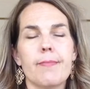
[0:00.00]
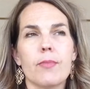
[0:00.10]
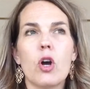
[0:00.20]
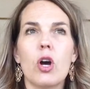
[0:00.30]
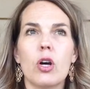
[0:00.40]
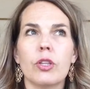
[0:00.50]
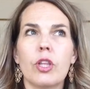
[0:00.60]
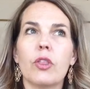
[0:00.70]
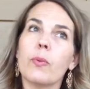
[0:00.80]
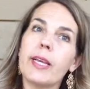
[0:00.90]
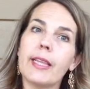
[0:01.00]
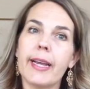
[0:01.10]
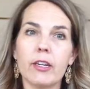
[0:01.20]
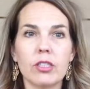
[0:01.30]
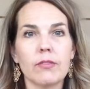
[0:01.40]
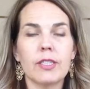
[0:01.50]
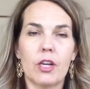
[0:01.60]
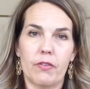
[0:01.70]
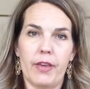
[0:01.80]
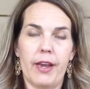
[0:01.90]
called The 3 Layers of
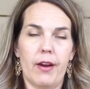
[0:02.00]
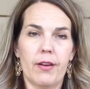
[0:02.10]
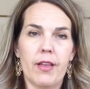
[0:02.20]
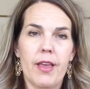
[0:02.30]
Self-Care.